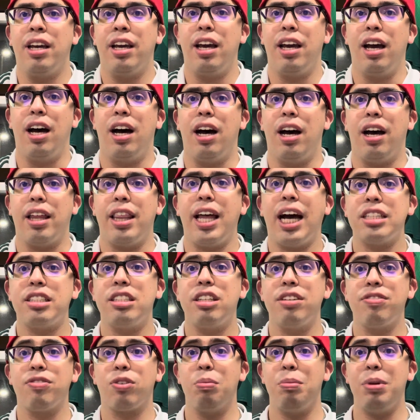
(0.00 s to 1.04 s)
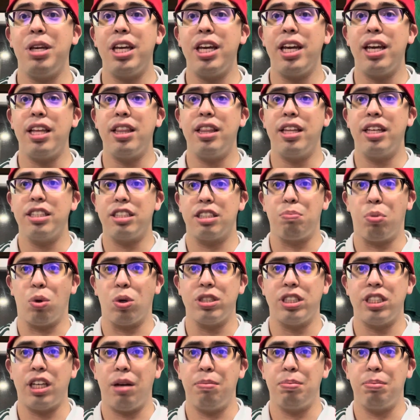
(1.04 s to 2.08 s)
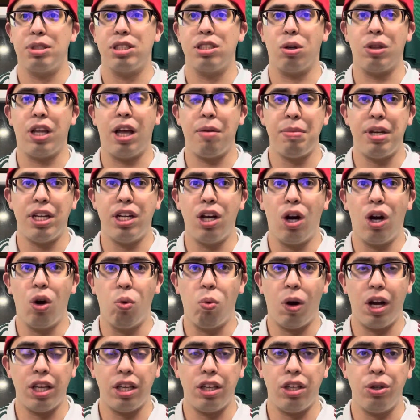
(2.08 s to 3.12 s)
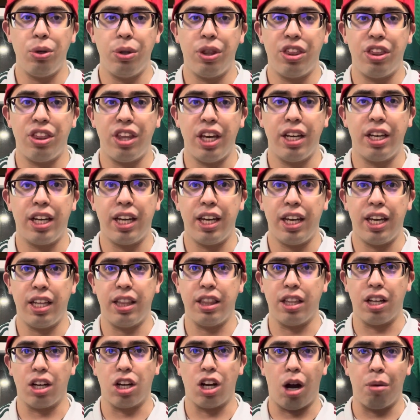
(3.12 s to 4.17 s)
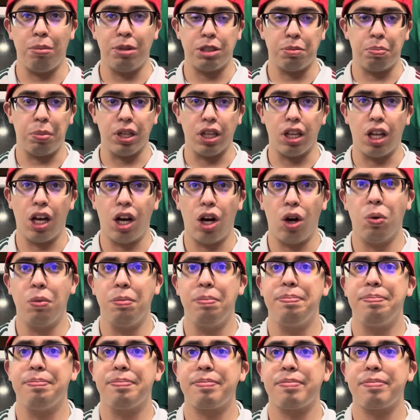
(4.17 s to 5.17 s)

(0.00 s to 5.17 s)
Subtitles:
That's it for me in this sports episode. Let me know what you think in the comments below.